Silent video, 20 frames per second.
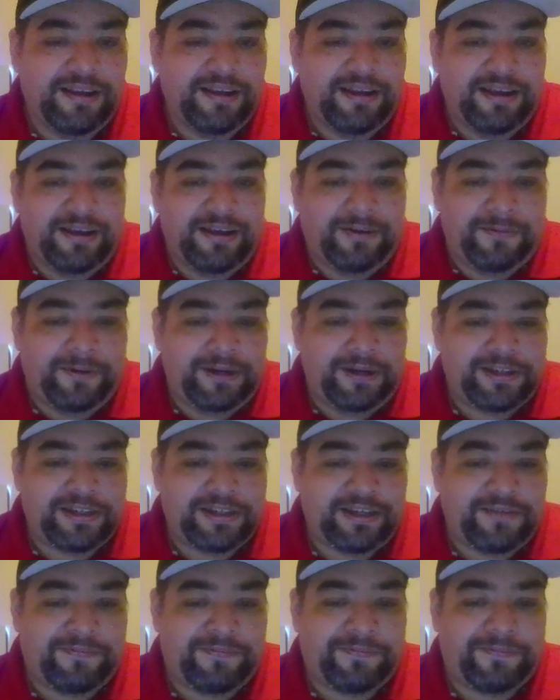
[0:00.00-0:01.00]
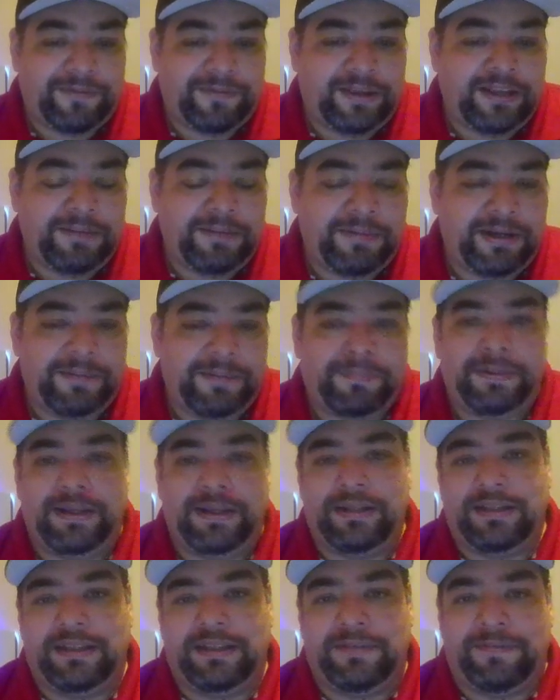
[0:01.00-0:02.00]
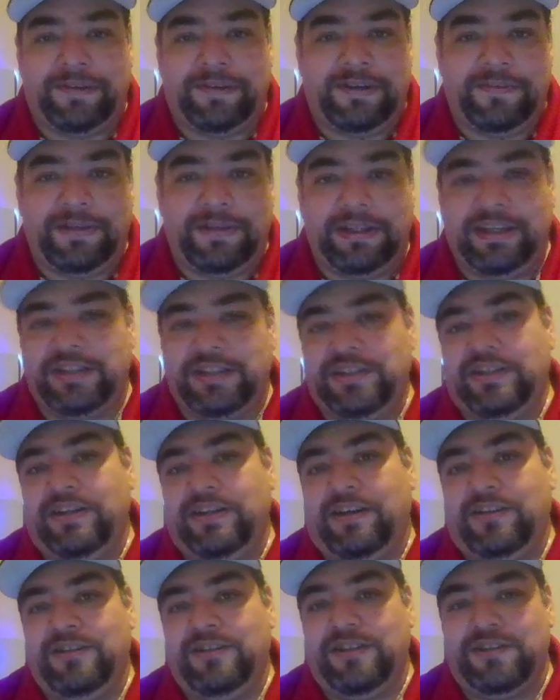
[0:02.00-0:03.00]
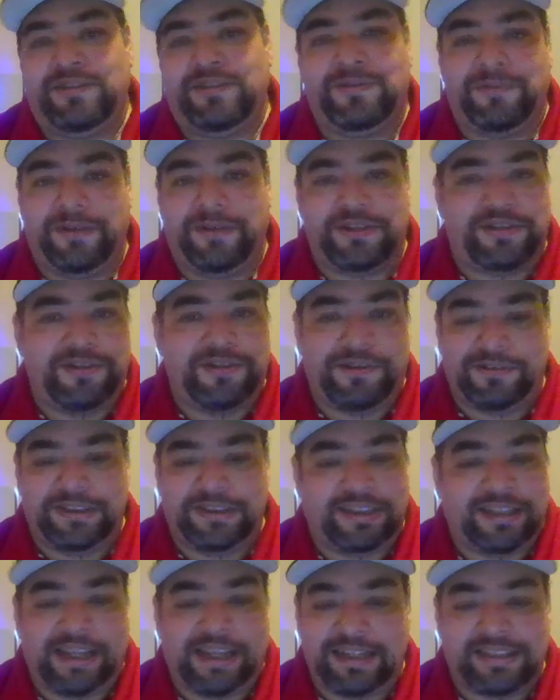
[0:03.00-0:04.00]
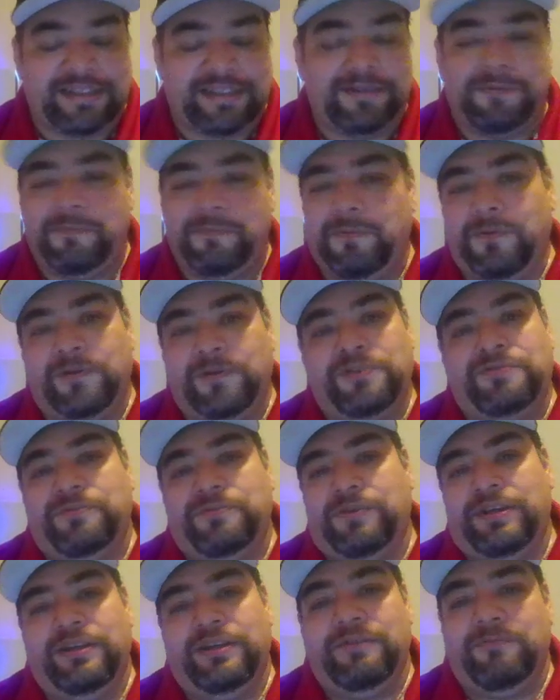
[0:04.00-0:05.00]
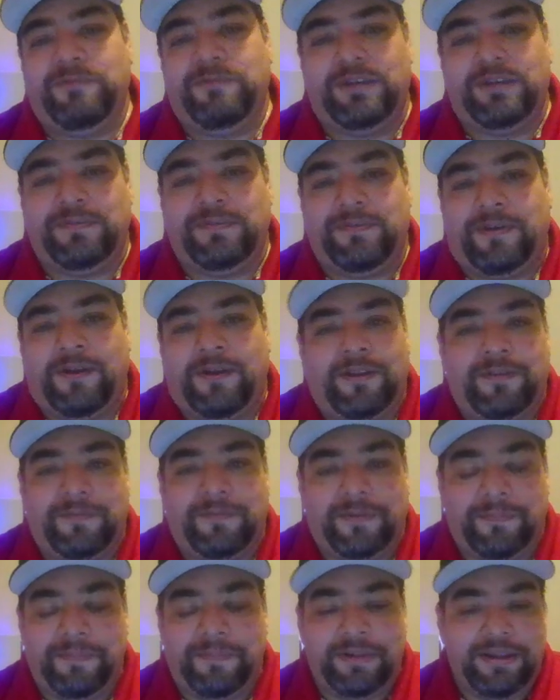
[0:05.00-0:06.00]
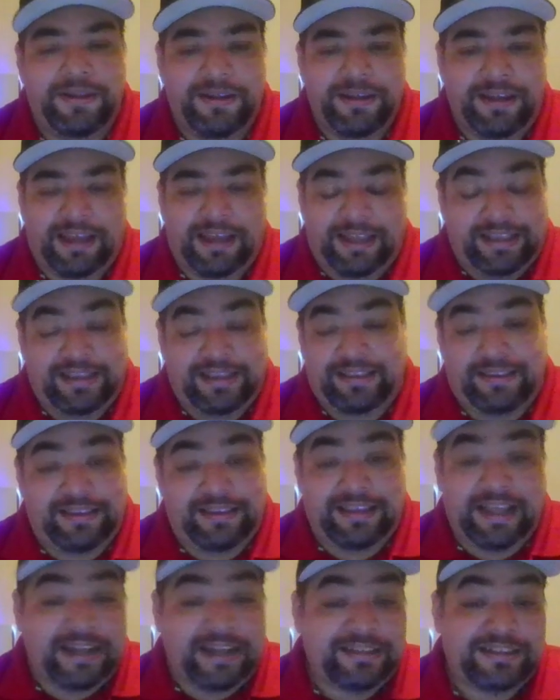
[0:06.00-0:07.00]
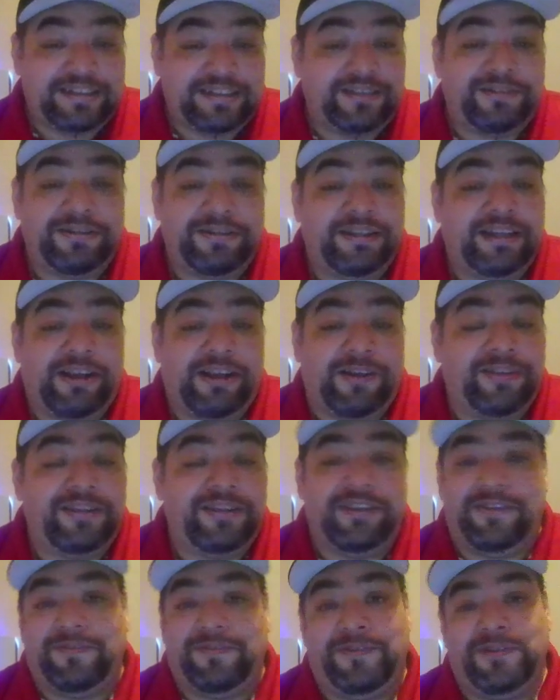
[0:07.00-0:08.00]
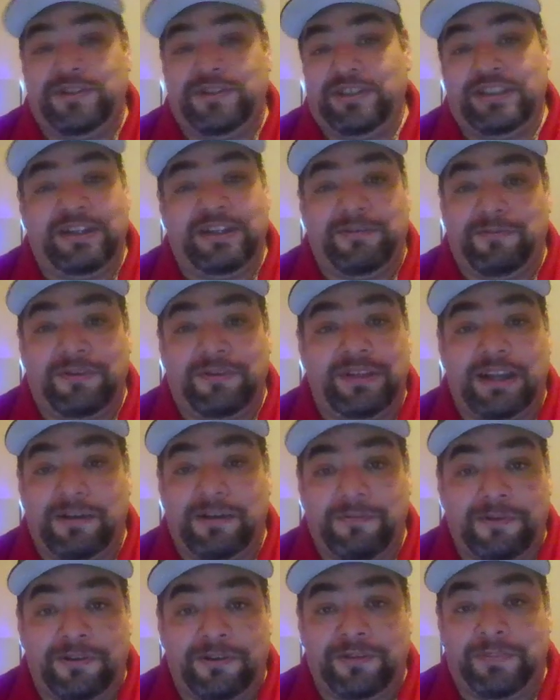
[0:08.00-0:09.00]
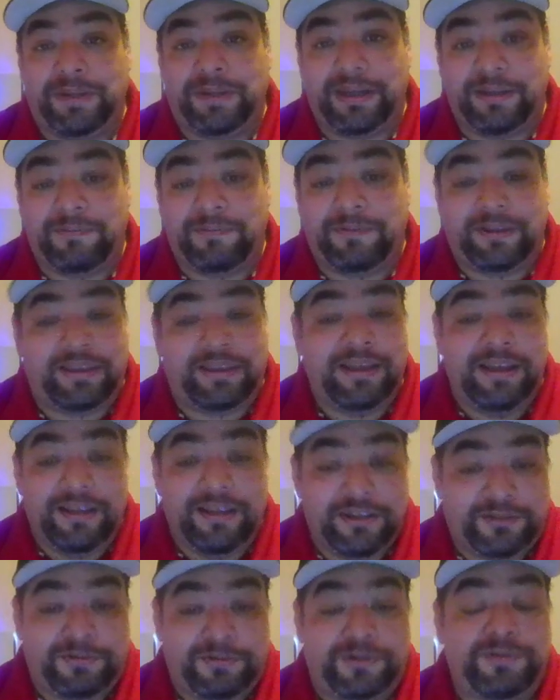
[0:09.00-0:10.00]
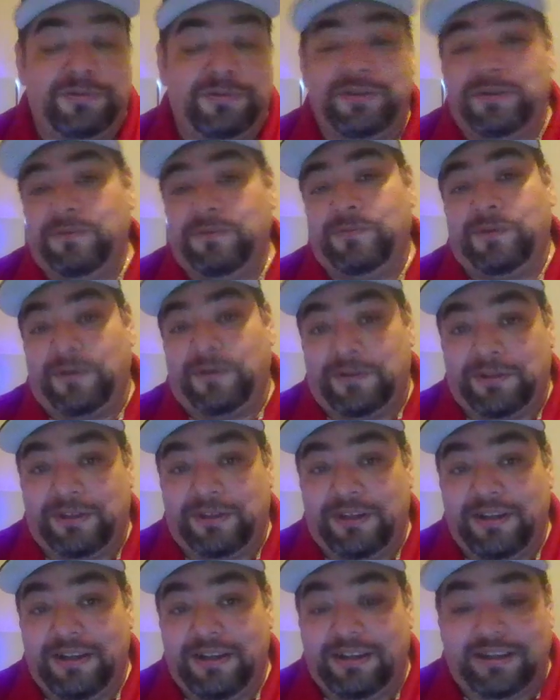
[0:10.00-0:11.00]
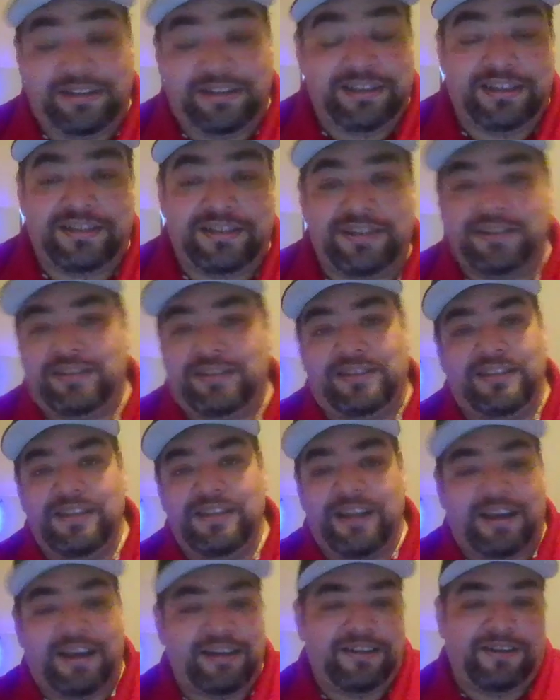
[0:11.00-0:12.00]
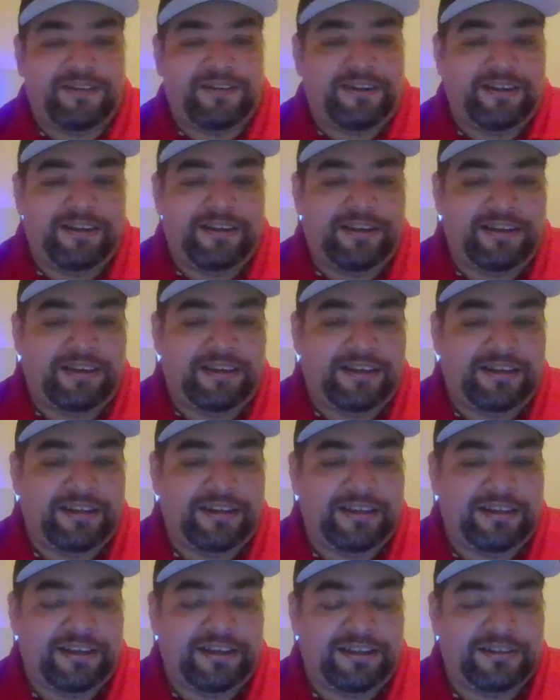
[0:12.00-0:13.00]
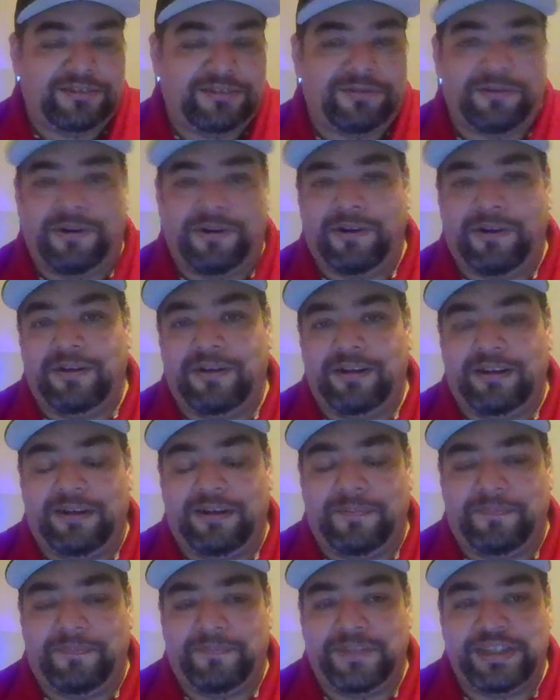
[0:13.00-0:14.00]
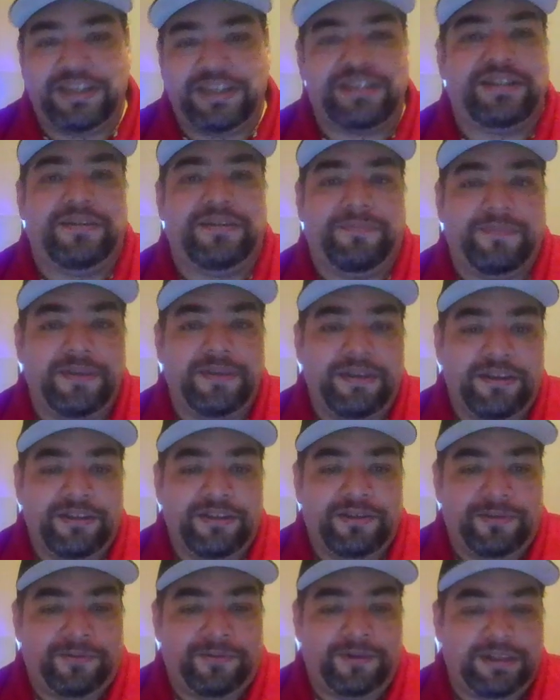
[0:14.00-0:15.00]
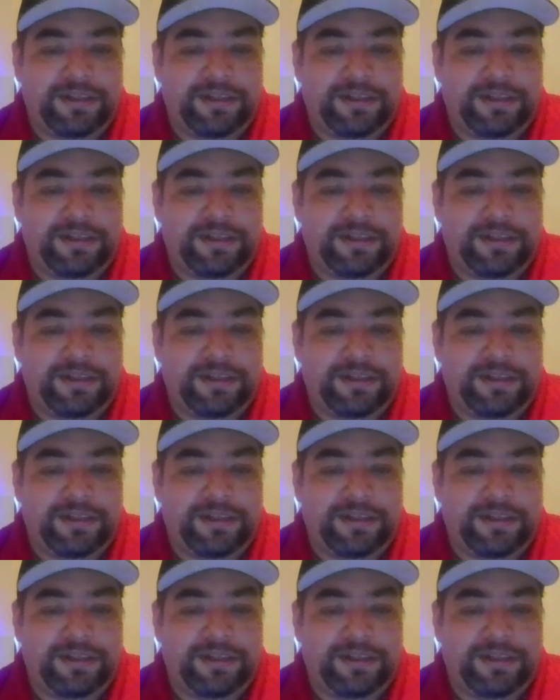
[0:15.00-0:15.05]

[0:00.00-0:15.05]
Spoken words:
which if anybody played the Definitive Edition on the Switch knows that that's the worst running one of all of them. And that's including that all the other versions didn't run that well to begin with. Switch was the worst because it's just not a strong system to run